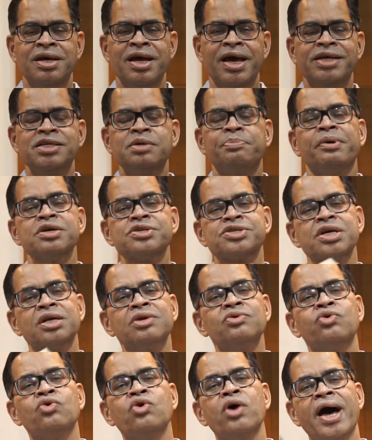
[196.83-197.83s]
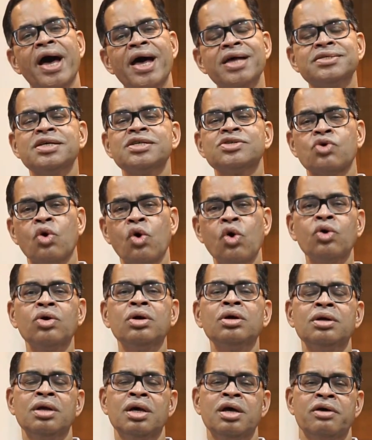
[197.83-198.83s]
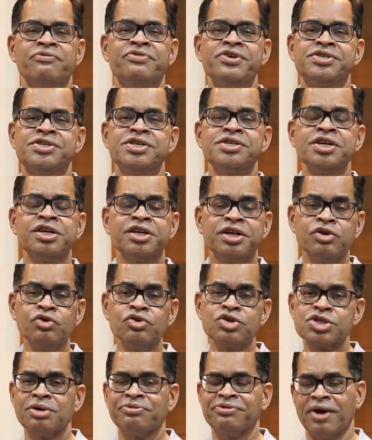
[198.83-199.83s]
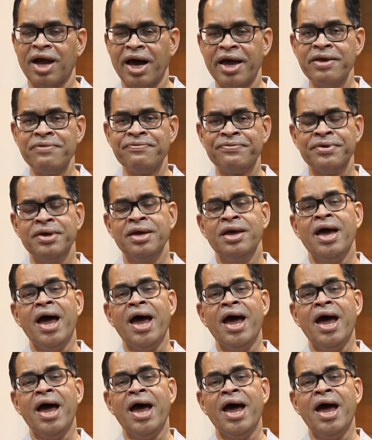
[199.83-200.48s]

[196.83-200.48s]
as a person who has his own vicissitudes of life,